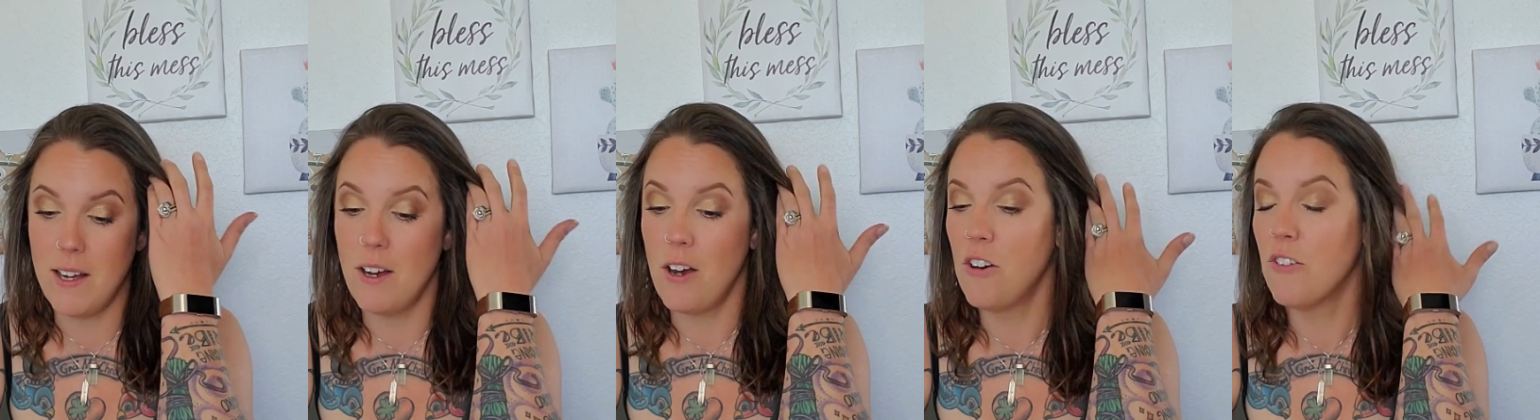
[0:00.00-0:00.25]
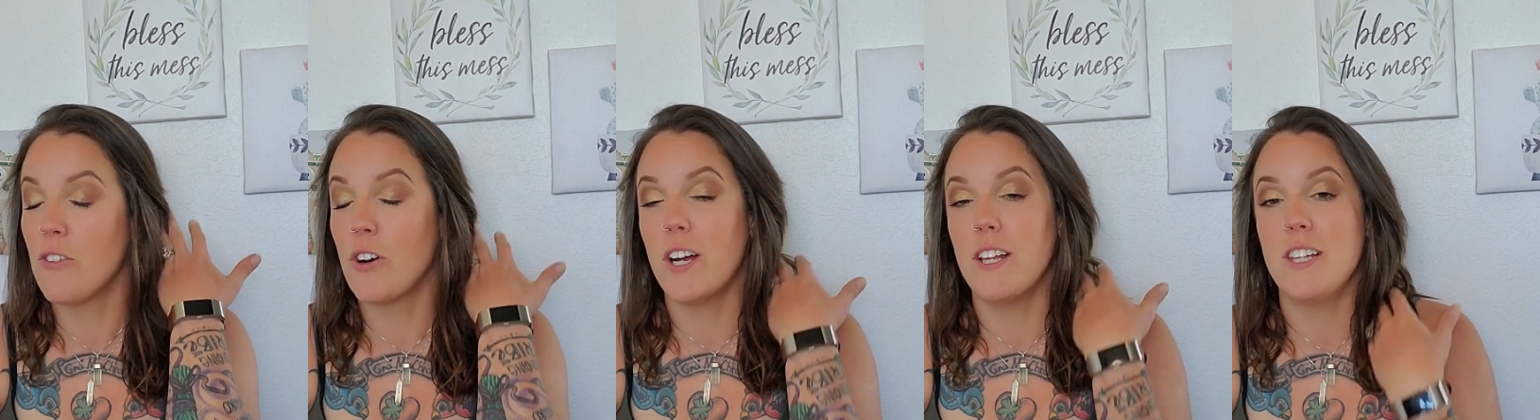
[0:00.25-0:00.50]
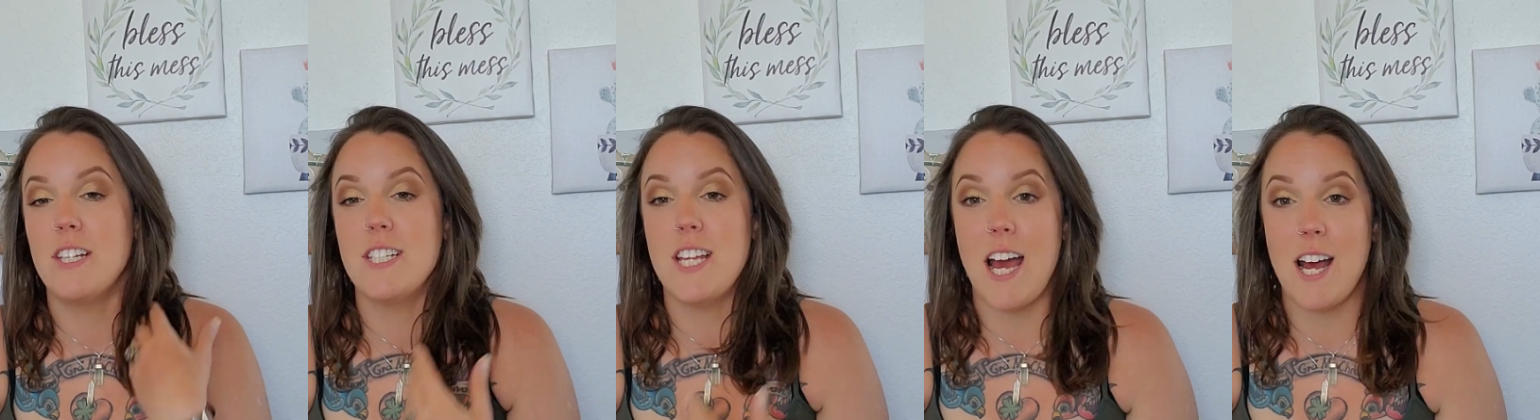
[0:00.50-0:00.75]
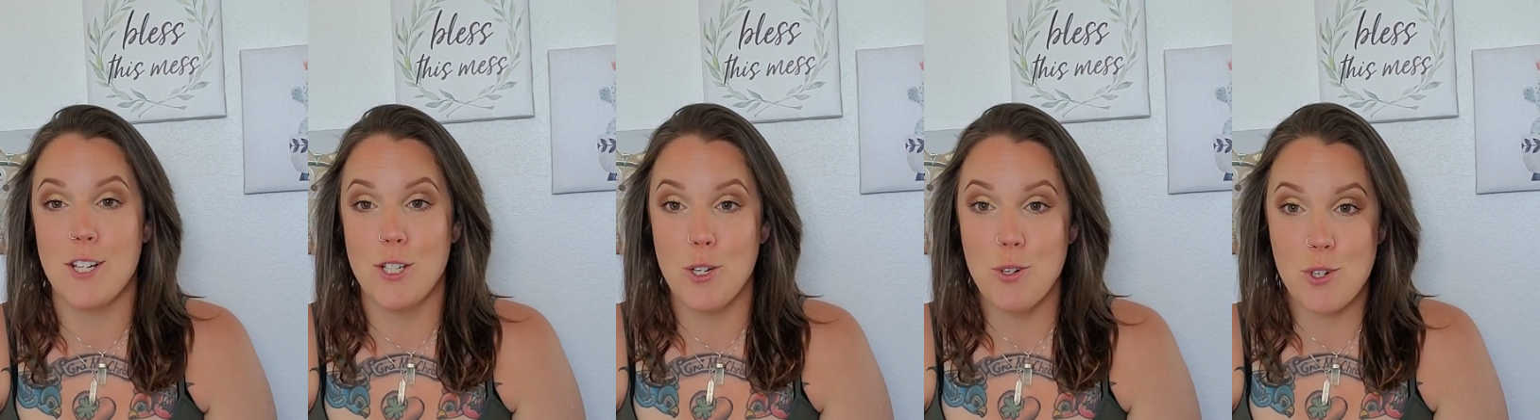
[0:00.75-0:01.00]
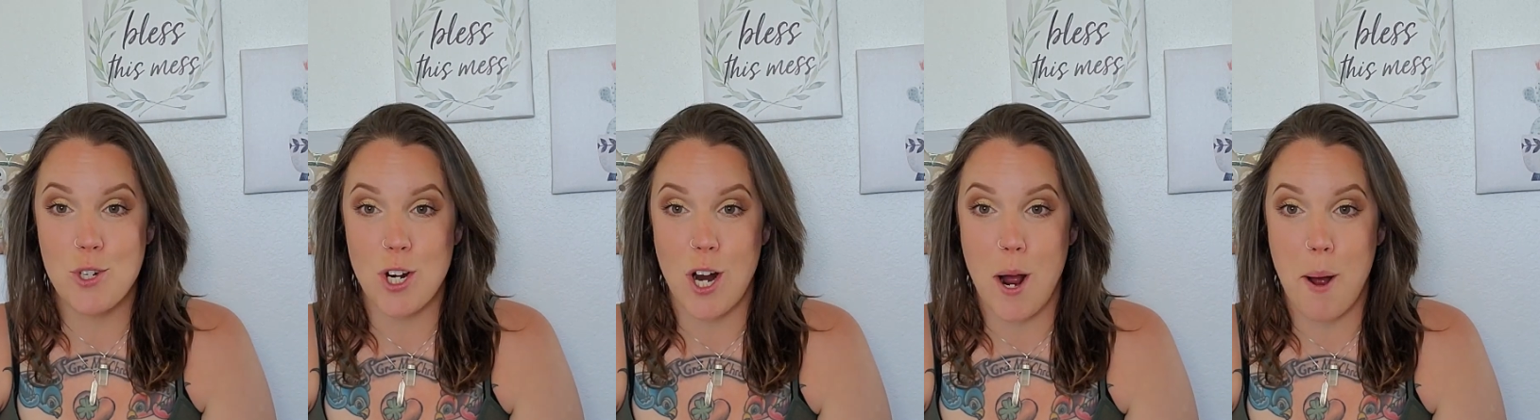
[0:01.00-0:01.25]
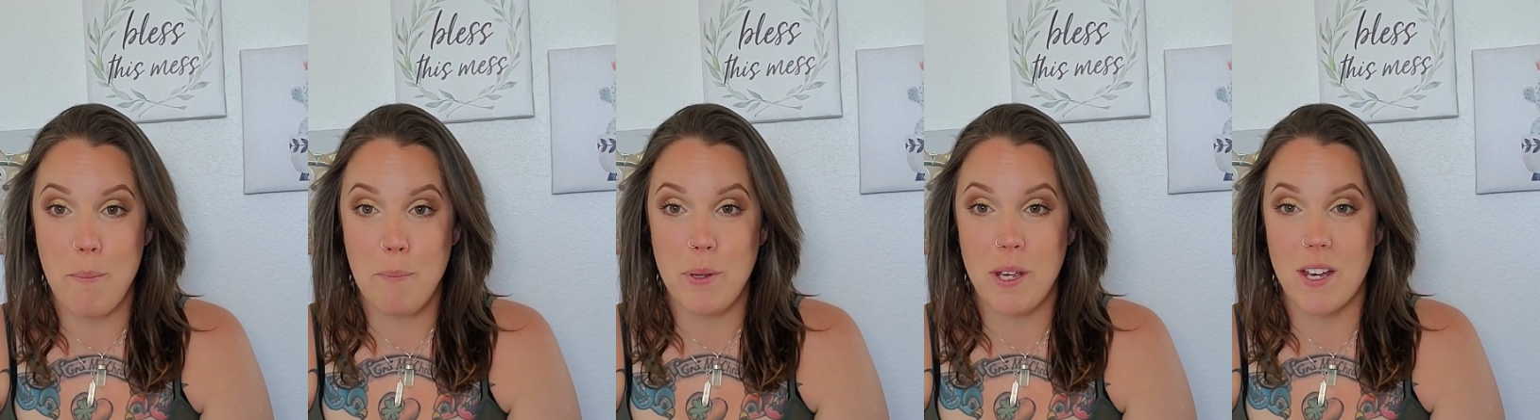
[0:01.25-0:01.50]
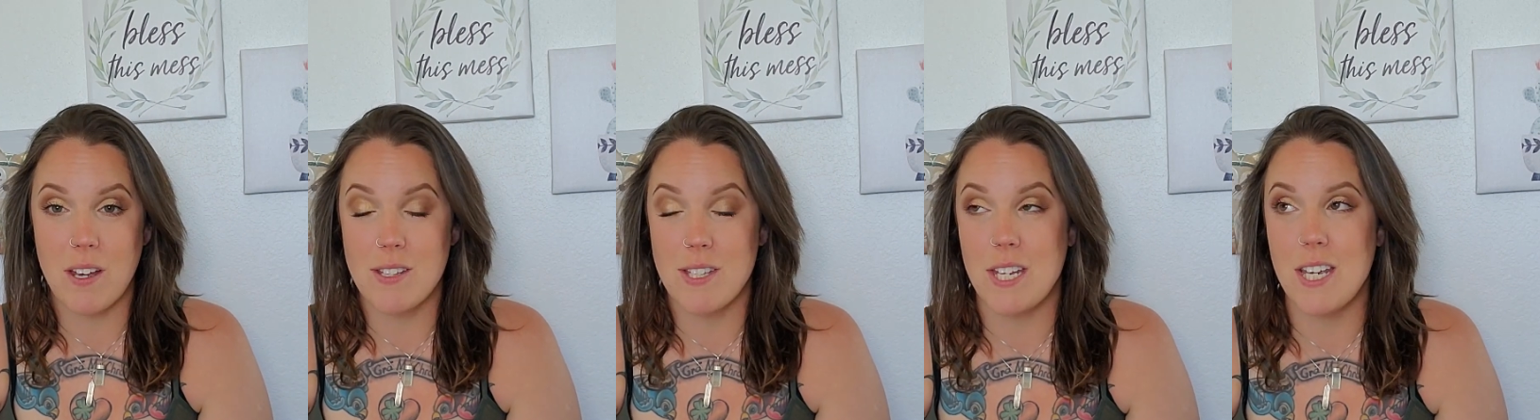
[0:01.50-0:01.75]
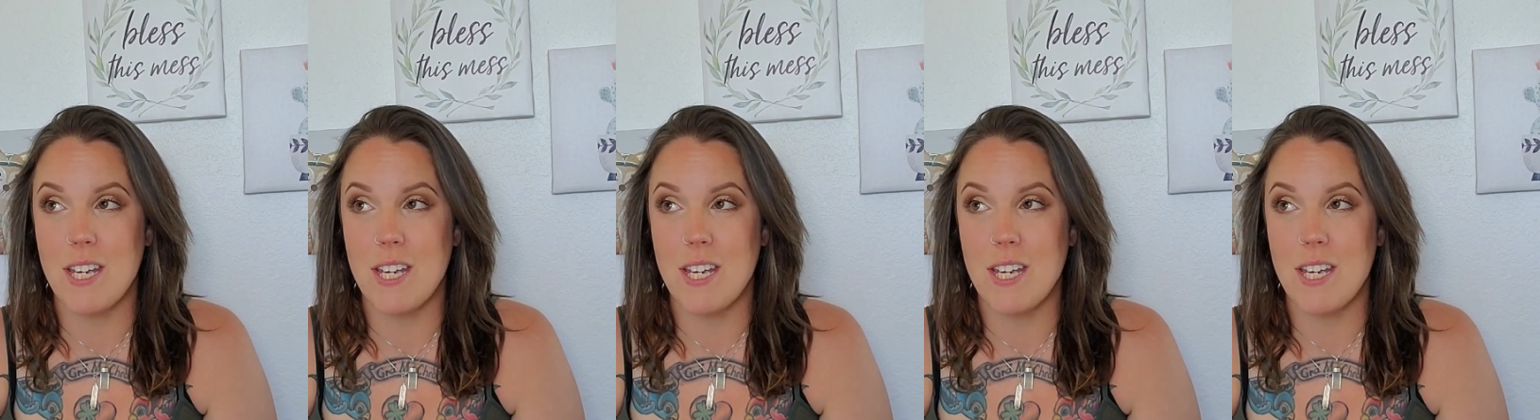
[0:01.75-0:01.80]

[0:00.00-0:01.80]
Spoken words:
over at the tattoo shop, because he